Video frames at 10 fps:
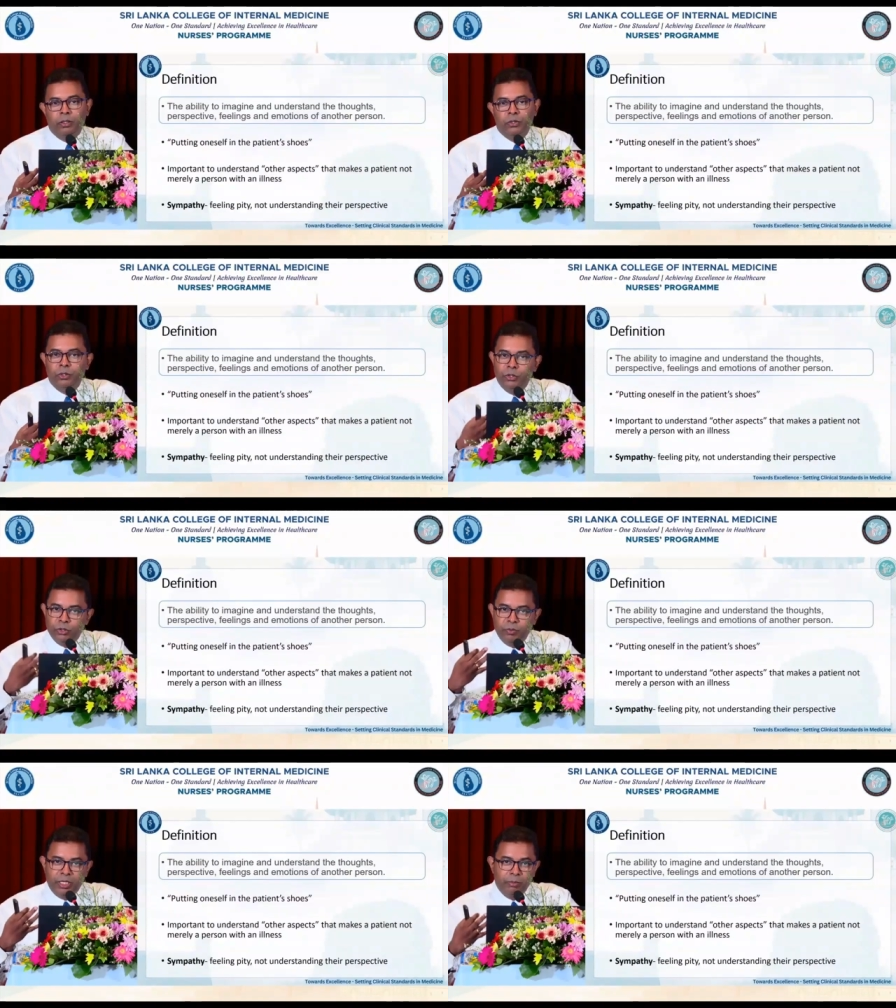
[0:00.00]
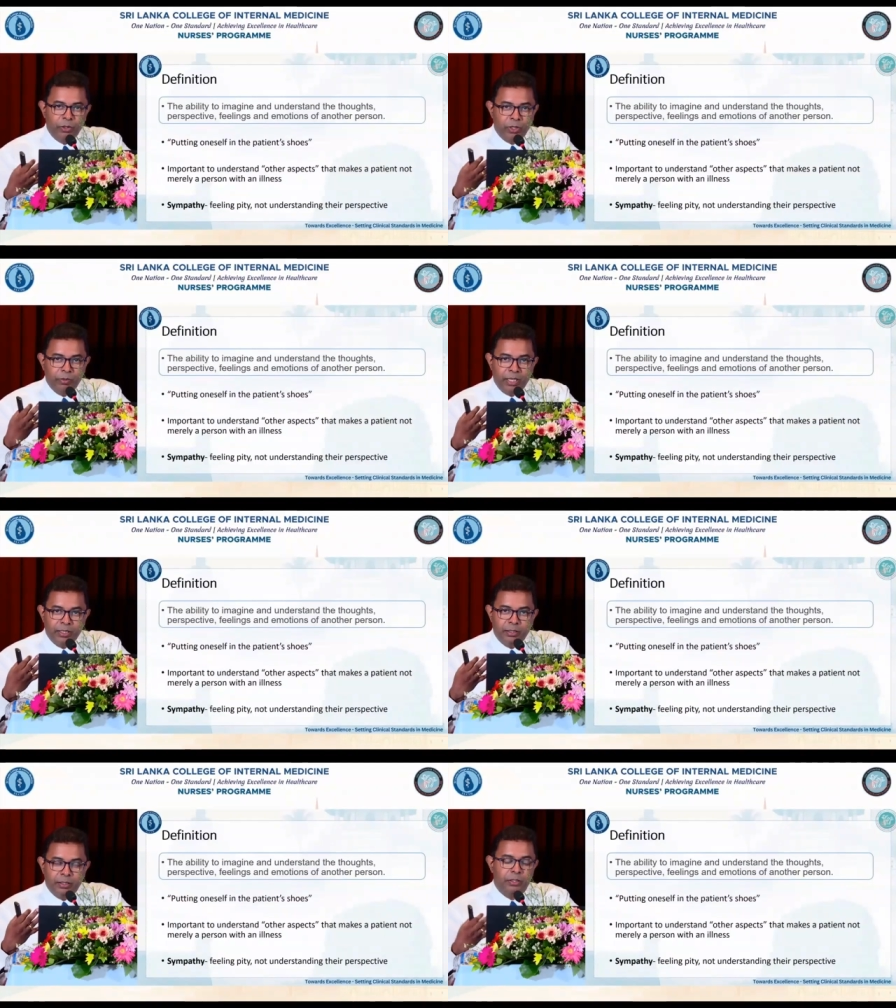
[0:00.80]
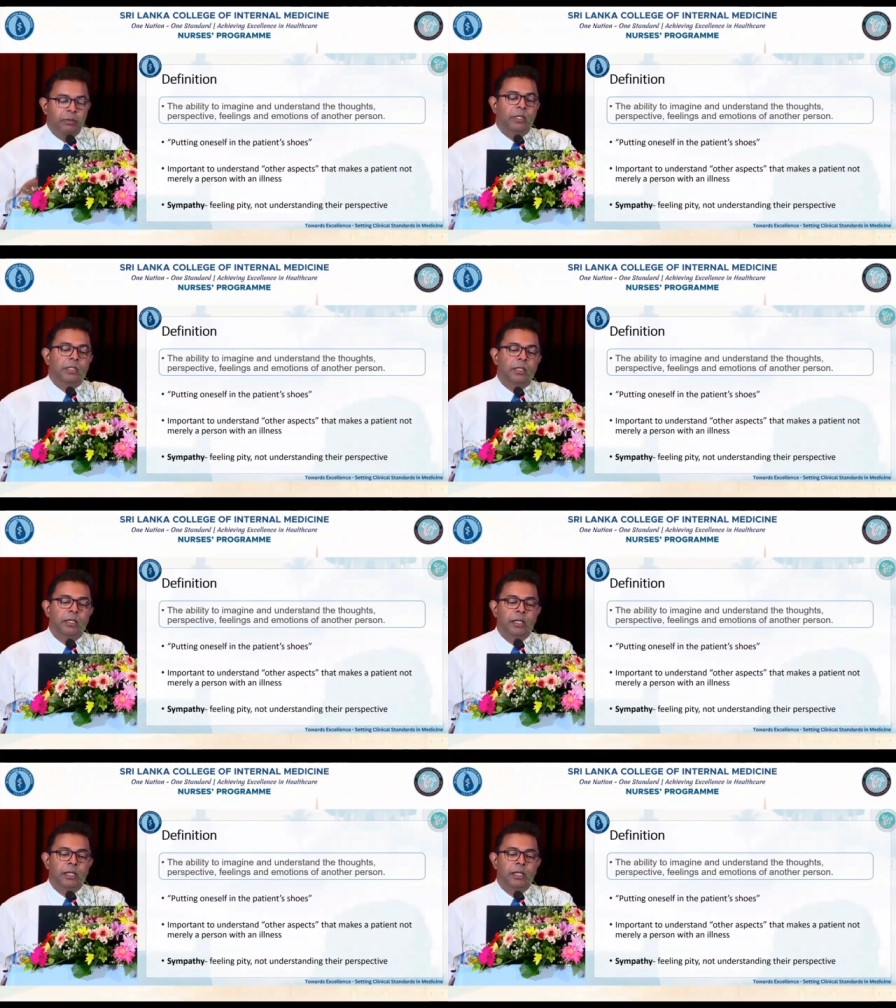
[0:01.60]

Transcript: So you should be able to imagine the situation